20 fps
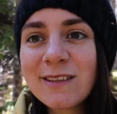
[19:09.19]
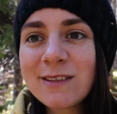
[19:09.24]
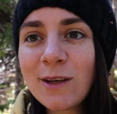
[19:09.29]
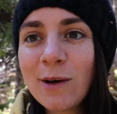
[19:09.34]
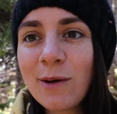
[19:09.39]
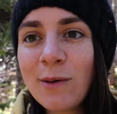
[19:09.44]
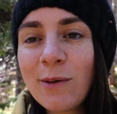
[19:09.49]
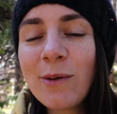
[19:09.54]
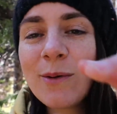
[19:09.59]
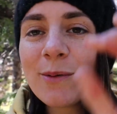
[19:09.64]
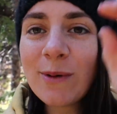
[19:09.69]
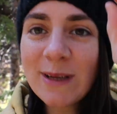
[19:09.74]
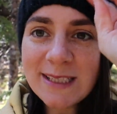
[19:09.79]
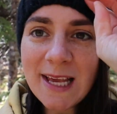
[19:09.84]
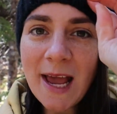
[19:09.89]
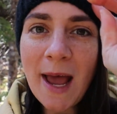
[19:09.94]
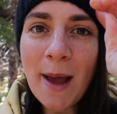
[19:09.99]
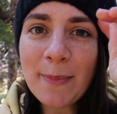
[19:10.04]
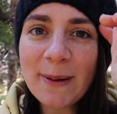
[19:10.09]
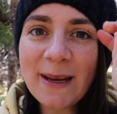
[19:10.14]
So what's
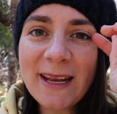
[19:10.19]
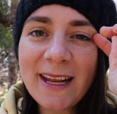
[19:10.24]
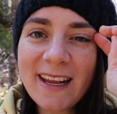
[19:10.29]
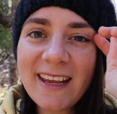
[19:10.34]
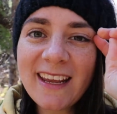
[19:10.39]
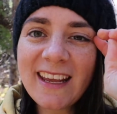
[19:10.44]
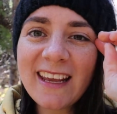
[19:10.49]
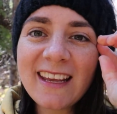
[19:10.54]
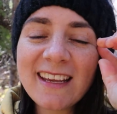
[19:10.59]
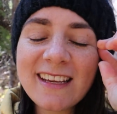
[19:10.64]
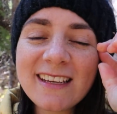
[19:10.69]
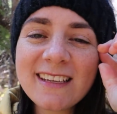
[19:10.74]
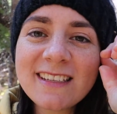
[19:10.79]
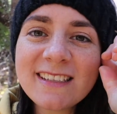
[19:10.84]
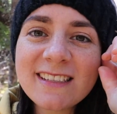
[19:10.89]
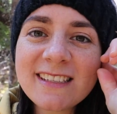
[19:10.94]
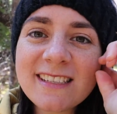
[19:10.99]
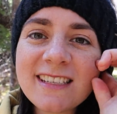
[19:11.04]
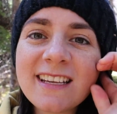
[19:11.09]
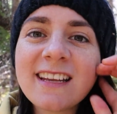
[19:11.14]
happening
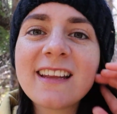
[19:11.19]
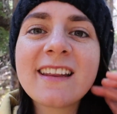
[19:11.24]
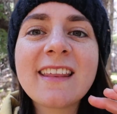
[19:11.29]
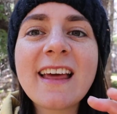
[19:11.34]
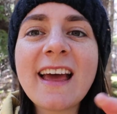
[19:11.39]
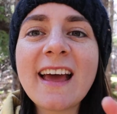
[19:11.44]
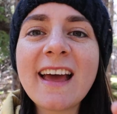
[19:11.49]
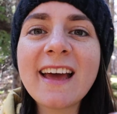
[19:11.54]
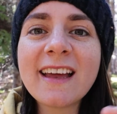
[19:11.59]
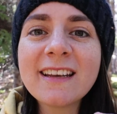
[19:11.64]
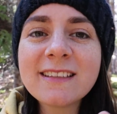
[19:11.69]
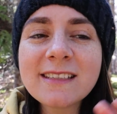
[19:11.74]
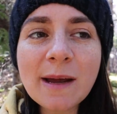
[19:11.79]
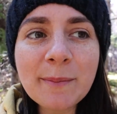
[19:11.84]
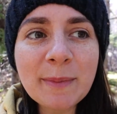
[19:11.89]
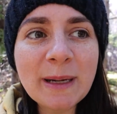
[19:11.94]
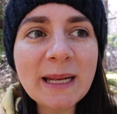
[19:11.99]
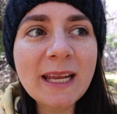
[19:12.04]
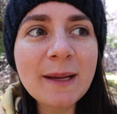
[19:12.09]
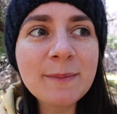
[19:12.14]
is that
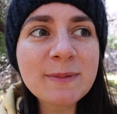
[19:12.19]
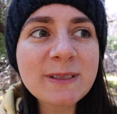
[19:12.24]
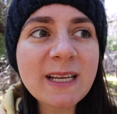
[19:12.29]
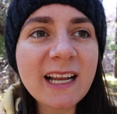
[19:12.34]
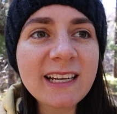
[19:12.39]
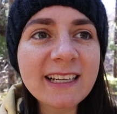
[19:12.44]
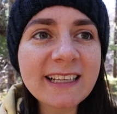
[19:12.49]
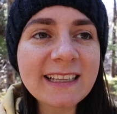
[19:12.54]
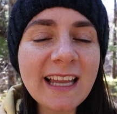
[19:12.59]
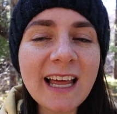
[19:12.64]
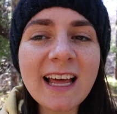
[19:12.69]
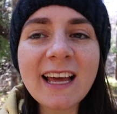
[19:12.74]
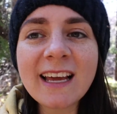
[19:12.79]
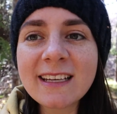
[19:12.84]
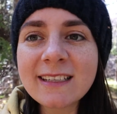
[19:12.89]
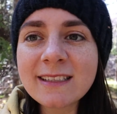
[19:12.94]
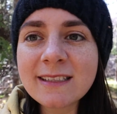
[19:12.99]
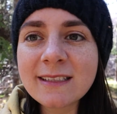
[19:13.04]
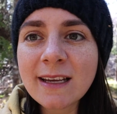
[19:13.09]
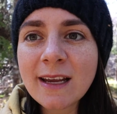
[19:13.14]
Dominic keeps cutting
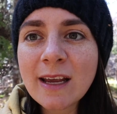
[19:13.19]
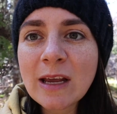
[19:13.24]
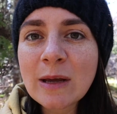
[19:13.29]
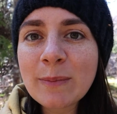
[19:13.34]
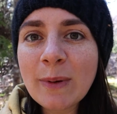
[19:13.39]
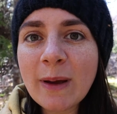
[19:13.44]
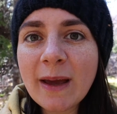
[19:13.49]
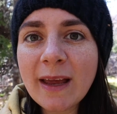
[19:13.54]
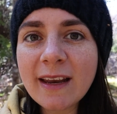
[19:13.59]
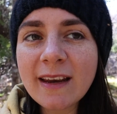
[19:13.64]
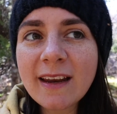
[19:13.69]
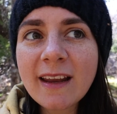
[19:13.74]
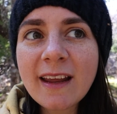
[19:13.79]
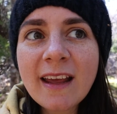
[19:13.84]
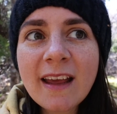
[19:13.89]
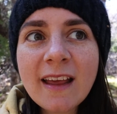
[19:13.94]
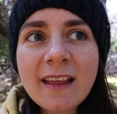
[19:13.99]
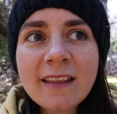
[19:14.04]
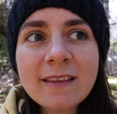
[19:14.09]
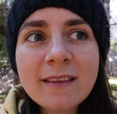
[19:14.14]
lines, but
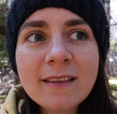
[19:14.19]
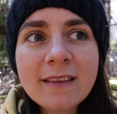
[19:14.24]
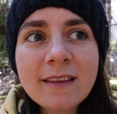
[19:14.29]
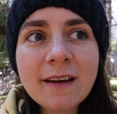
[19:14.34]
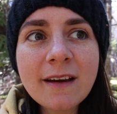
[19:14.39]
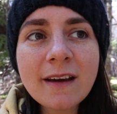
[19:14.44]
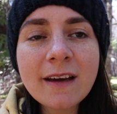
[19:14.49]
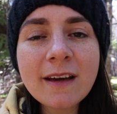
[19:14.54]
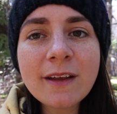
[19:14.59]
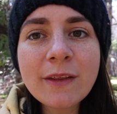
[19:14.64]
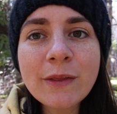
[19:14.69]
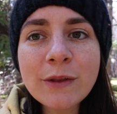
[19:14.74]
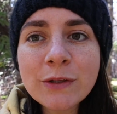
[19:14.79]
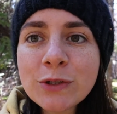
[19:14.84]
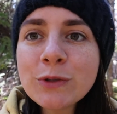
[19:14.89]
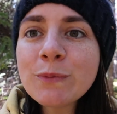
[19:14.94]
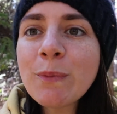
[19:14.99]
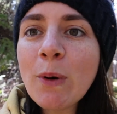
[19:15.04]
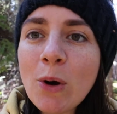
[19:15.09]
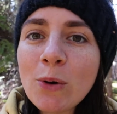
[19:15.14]
the
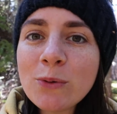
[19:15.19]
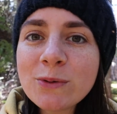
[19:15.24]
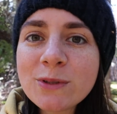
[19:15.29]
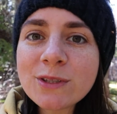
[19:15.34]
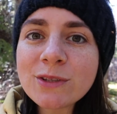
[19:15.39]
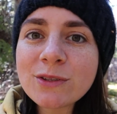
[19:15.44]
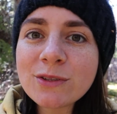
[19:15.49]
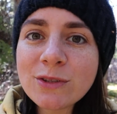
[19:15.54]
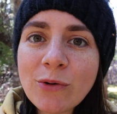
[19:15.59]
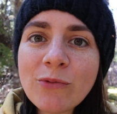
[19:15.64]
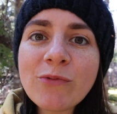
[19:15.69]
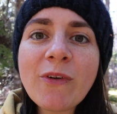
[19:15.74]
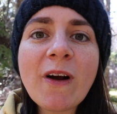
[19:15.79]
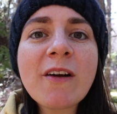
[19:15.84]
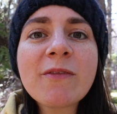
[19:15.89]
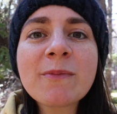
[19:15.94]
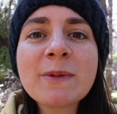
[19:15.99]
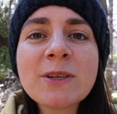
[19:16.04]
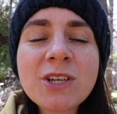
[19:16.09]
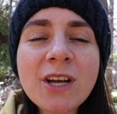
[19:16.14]
two posts are so
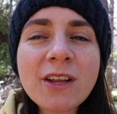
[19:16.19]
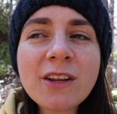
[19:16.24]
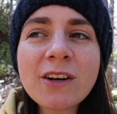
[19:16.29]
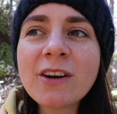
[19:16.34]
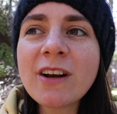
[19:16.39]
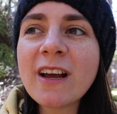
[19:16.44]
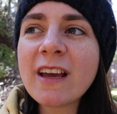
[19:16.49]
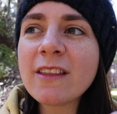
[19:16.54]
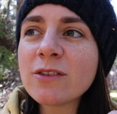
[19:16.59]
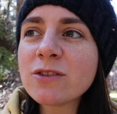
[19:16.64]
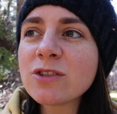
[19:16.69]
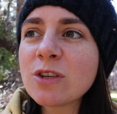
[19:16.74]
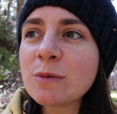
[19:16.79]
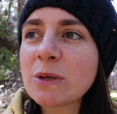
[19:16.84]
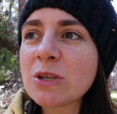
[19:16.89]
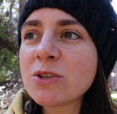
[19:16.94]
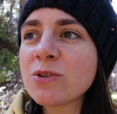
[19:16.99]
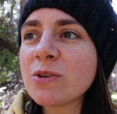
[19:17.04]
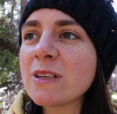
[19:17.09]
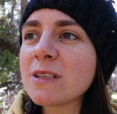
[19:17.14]
far from each other, and there's so
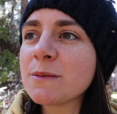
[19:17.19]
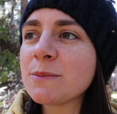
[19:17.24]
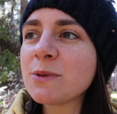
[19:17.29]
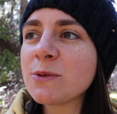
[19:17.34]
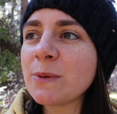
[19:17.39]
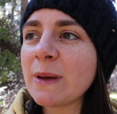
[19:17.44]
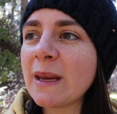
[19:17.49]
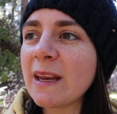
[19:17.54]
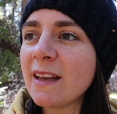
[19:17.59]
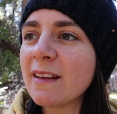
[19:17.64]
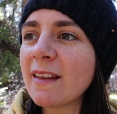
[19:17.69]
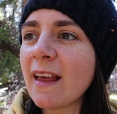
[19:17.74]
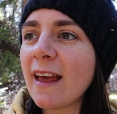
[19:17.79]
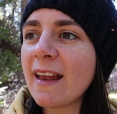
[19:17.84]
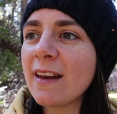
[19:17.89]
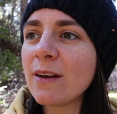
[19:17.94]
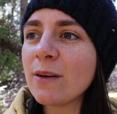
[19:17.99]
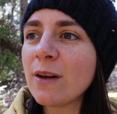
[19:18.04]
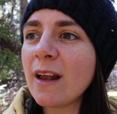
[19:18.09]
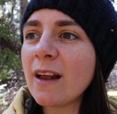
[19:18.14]
many trees in between
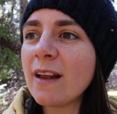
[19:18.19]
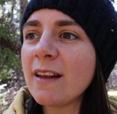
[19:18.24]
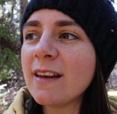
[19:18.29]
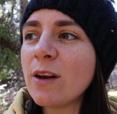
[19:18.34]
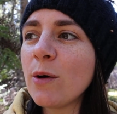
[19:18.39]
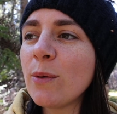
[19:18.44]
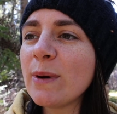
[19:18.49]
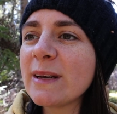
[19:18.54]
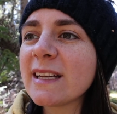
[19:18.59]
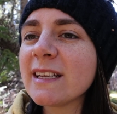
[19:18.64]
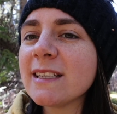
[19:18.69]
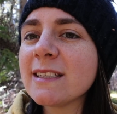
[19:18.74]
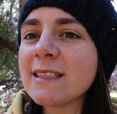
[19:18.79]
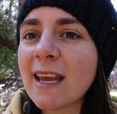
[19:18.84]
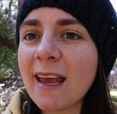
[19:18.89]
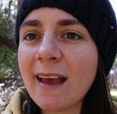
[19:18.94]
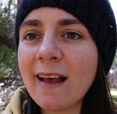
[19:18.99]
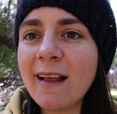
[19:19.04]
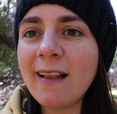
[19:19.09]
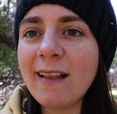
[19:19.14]
that no one can
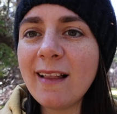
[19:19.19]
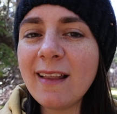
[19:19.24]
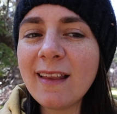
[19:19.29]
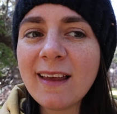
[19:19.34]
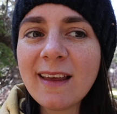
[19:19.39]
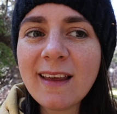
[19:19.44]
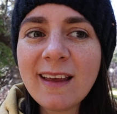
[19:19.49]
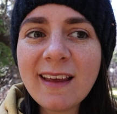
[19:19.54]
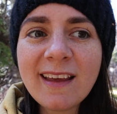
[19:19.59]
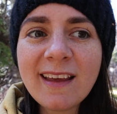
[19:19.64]
tell,